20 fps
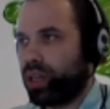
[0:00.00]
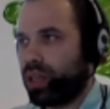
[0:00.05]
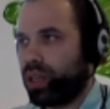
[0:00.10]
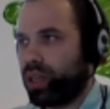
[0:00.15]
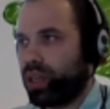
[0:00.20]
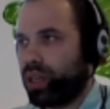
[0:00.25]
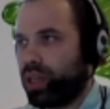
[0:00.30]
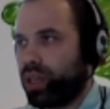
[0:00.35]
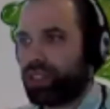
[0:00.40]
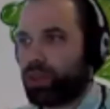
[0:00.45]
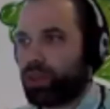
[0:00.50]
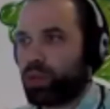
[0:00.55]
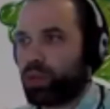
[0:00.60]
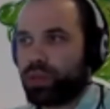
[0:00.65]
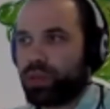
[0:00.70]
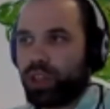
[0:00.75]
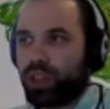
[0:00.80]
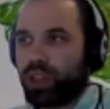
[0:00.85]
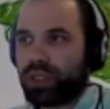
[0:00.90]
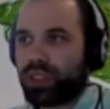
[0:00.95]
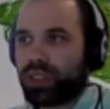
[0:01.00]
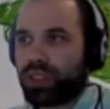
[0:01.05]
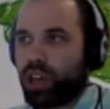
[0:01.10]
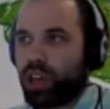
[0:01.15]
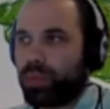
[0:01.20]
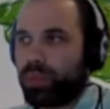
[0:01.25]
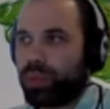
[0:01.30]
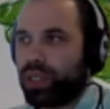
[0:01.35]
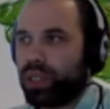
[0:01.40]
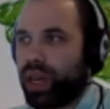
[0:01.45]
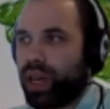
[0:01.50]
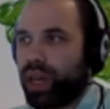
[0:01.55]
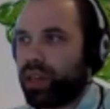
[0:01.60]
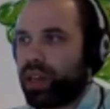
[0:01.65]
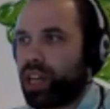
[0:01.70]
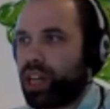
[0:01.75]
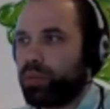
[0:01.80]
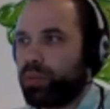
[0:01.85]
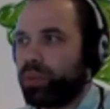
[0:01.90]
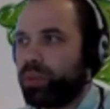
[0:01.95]
So we would first copy
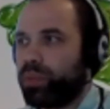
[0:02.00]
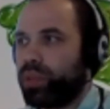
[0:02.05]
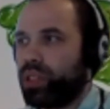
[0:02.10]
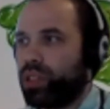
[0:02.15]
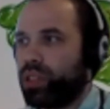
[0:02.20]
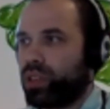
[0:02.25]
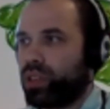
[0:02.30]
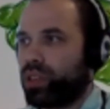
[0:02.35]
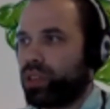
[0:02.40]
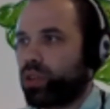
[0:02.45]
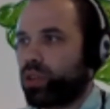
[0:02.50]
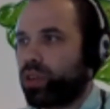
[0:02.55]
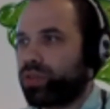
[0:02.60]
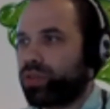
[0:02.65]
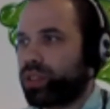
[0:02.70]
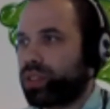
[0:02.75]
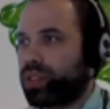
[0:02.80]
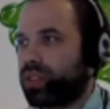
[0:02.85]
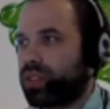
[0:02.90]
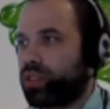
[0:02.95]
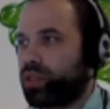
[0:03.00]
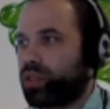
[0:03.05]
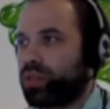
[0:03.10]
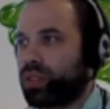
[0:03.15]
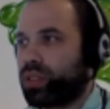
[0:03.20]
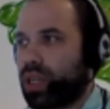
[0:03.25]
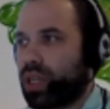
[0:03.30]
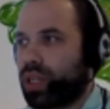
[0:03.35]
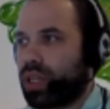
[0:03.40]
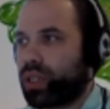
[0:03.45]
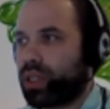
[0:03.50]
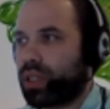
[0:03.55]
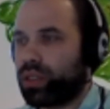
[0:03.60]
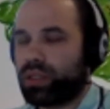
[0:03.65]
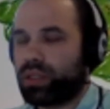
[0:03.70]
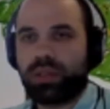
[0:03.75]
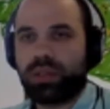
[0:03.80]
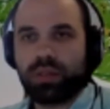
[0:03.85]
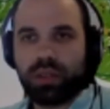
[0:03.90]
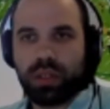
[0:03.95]
AABB to offset 0 in the
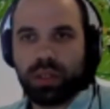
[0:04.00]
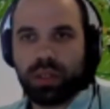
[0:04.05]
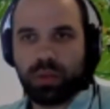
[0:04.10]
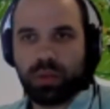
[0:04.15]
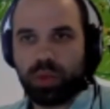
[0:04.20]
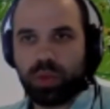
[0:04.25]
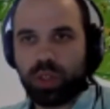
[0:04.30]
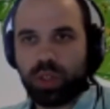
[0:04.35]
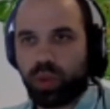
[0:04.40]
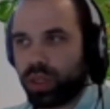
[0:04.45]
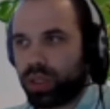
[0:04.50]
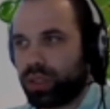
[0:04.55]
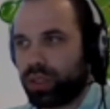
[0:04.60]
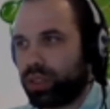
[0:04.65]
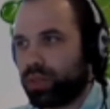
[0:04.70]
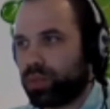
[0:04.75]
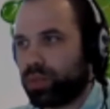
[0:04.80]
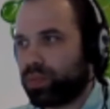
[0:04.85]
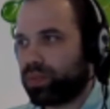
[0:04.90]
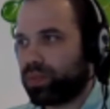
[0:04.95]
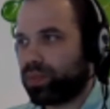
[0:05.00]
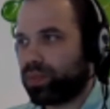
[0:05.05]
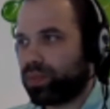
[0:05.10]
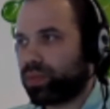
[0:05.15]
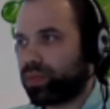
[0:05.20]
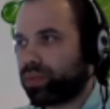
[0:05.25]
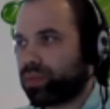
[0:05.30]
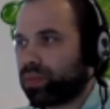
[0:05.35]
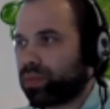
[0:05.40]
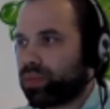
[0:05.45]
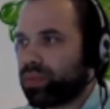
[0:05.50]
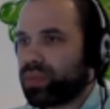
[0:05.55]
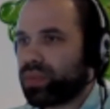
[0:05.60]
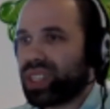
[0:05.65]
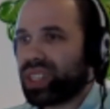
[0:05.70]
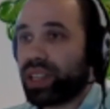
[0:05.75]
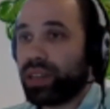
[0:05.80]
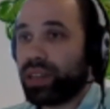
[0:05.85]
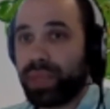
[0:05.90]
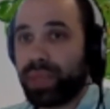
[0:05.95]
target, which works.
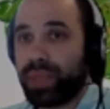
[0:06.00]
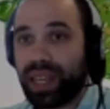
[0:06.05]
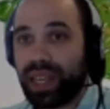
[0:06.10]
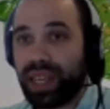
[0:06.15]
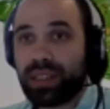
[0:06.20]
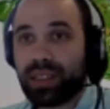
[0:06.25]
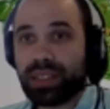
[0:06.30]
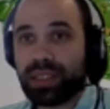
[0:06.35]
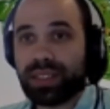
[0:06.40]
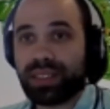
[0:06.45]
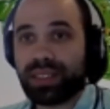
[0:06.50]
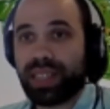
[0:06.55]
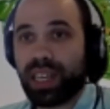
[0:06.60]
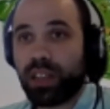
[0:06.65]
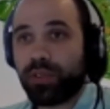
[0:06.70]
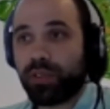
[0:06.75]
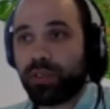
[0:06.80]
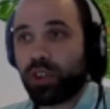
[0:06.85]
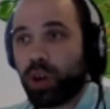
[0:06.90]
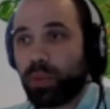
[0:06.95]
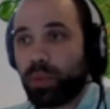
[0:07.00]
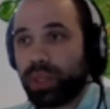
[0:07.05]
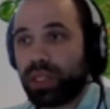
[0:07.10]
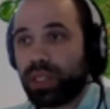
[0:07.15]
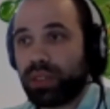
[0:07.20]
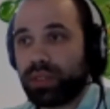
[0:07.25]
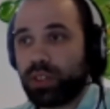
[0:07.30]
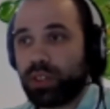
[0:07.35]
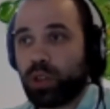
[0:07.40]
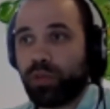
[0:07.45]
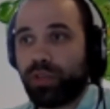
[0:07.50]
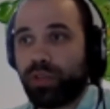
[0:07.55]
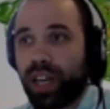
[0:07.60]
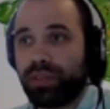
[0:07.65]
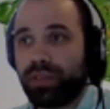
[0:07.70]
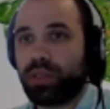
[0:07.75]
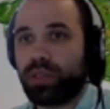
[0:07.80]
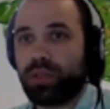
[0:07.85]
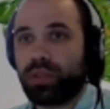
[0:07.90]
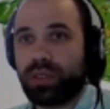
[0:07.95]
But then instead of copying
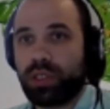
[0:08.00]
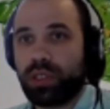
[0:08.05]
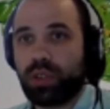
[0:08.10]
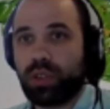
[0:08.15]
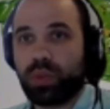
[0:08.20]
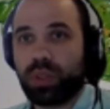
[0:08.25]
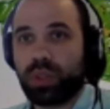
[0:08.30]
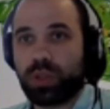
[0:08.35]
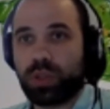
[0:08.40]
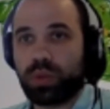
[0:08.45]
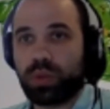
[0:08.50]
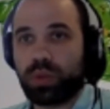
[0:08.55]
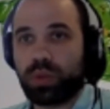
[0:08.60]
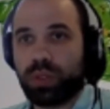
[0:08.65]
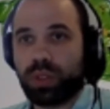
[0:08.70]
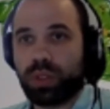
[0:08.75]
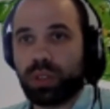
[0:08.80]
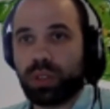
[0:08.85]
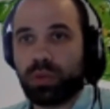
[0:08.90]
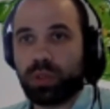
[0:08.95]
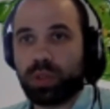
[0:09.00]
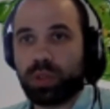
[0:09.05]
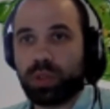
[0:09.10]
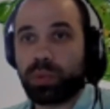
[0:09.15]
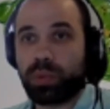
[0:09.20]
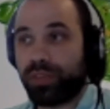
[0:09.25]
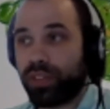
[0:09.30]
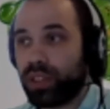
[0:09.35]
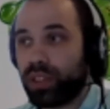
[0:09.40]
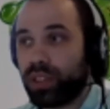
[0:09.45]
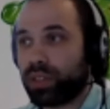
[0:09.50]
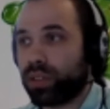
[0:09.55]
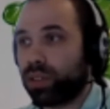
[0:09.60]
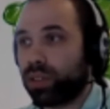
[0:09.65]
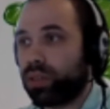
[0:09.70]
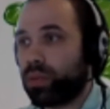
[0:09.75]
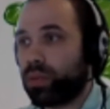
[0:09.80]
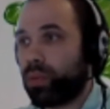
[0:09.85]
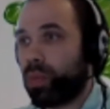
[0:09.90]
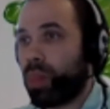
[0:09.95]
0500, which would be filtered,
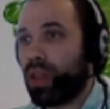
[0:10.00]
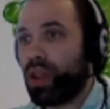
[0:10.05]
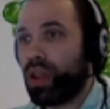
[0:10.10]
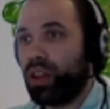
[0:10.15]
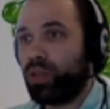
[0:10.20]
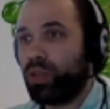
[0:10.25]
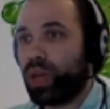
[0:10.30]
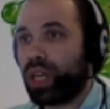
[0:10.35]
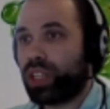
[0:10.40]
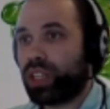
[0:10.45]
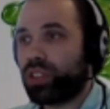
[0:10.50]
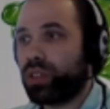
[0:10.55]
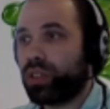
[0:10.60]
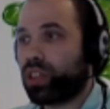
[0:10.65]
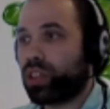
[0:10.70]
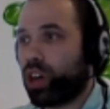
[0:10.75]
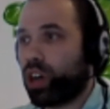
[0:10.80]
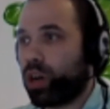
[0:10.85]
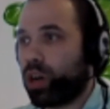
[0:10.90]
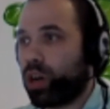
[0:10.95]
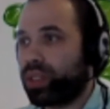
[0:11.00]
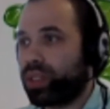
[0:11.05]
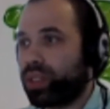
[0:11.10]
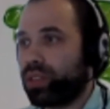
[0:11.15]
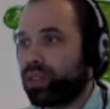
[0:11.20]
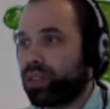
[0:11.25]
we actually copy